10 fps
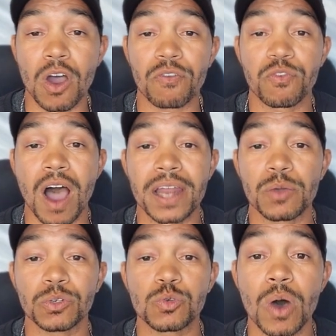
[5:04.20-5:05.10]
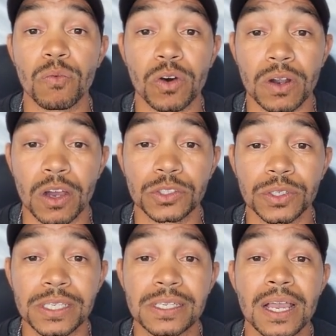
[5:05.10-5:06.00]
off Friday with 12
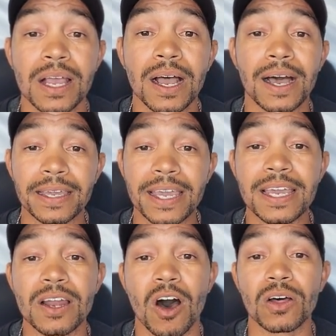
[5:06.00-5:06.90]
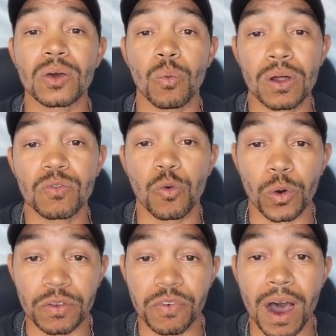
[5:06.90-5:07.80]
100s, again on the
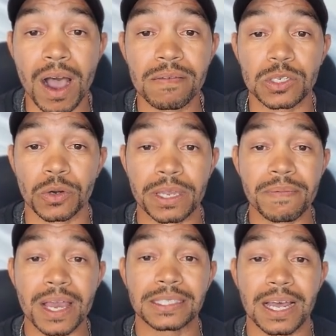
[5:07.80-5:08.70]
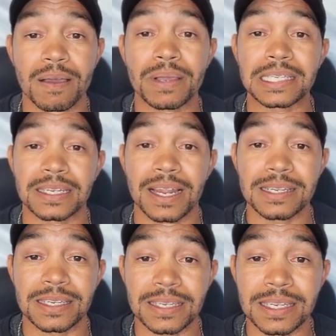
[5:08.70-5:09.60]
145. So we're keeping that time base
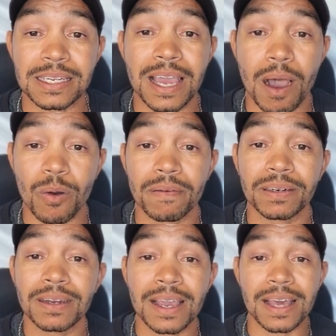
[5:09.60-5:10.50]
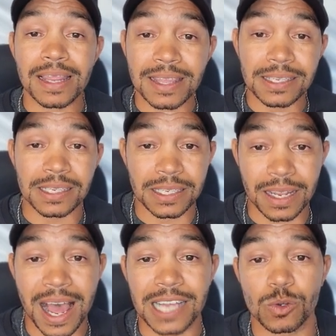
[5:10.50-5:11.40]
nice and easy. However, this is
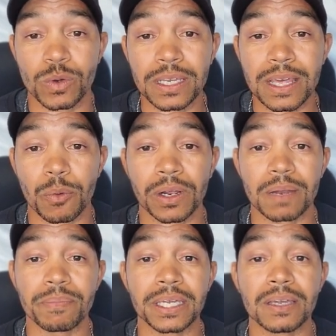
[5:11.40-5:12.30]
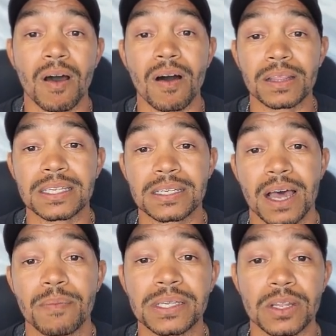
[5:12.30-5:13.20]
last week that we're going to be on this
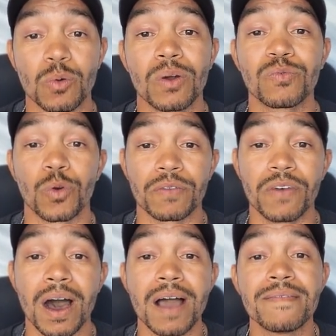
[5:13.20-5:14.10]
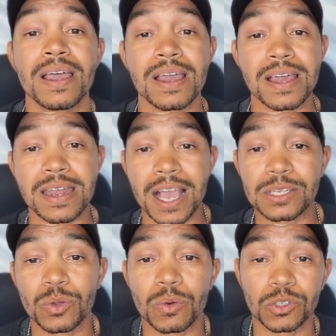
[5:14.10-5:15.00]
time base of the 145.
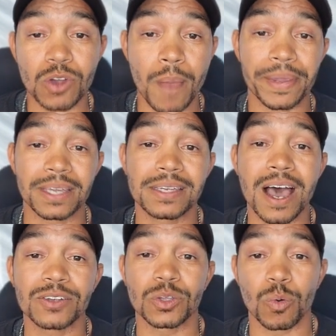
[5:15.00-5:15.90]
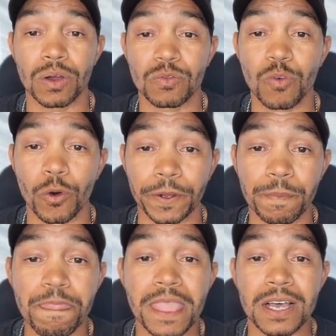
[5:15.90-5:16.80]
Next week, we're dropping it down to the
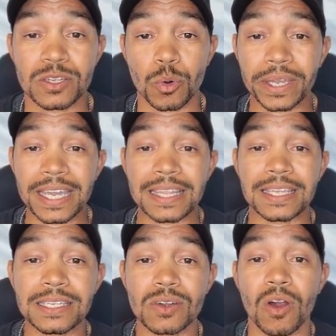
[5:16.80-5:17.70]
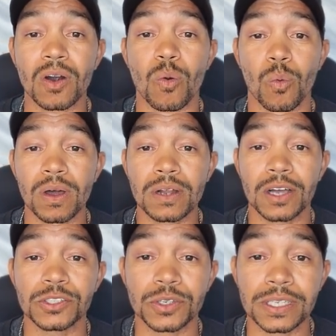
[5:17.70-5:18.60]
140. So again, these are
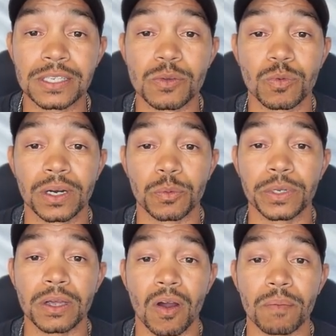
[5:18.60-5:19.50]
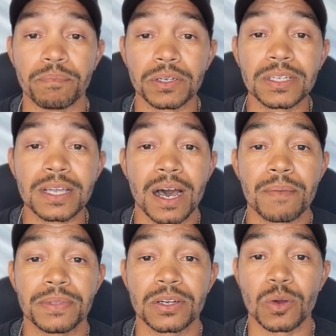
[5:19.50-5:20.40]
100s where we are building
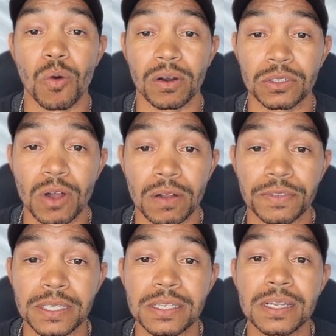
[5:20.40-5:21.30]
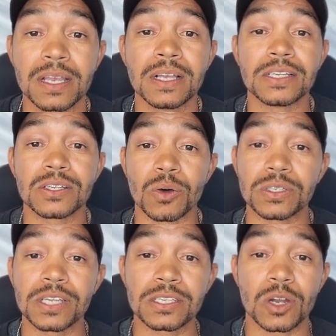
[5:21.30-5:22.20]
up the underwater dolphins. So
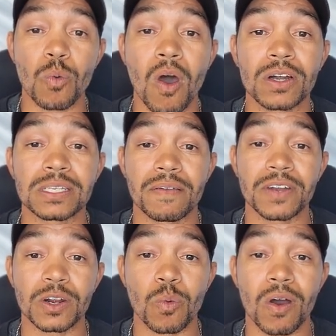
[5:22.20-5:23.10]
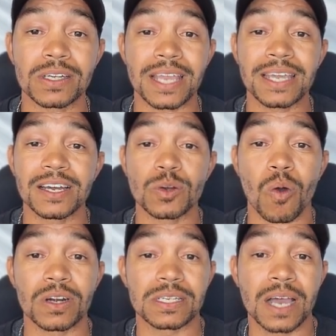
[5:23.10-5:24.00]
6 underwaters, 7 underwaters, 8
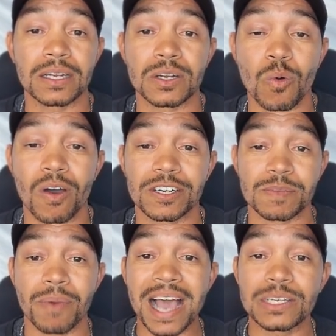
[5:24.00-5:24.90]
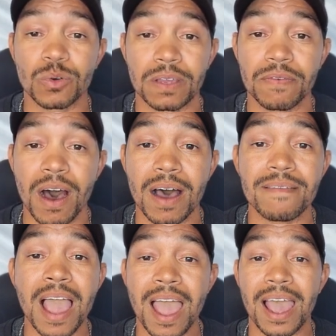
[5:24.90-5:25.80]
underwaters, 9 underwaters by
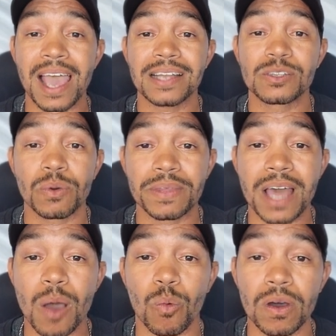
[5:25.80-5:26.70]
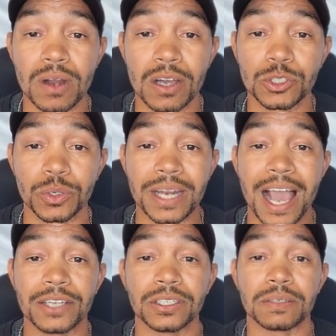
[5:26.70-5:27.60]
25, and swimming that 100
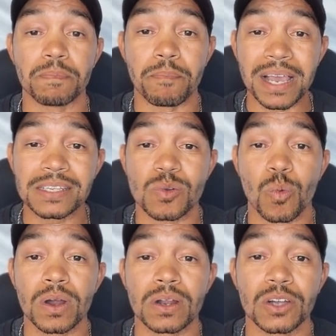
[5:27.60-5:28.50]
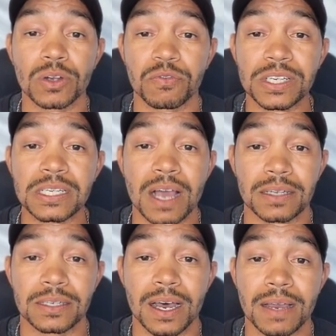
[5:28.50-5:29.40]
at your best 100
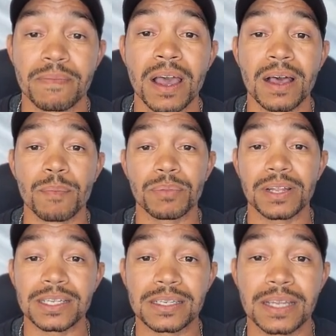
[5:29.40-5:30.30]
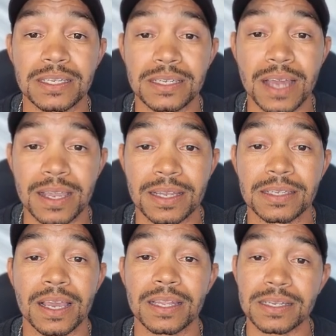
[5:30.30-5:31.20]
freestyle time plus 10
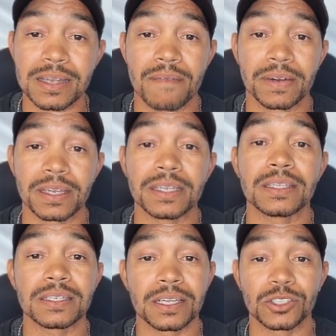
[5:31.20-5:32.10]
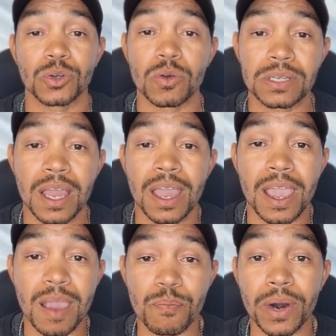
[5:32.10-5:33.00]
seconds. And let's not forget the 6 strokes
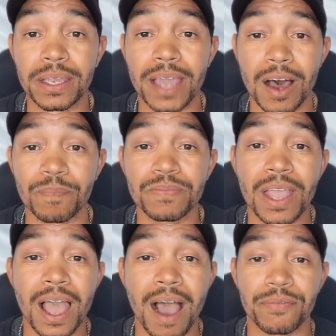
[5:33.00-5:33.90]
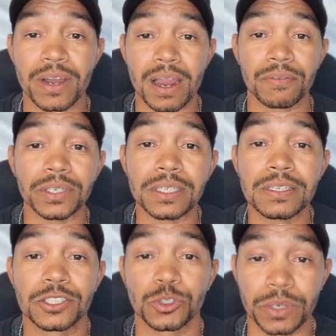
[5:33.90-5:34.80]
and breakout after every
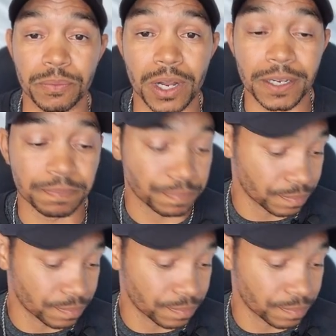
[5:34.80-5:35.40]
streamline.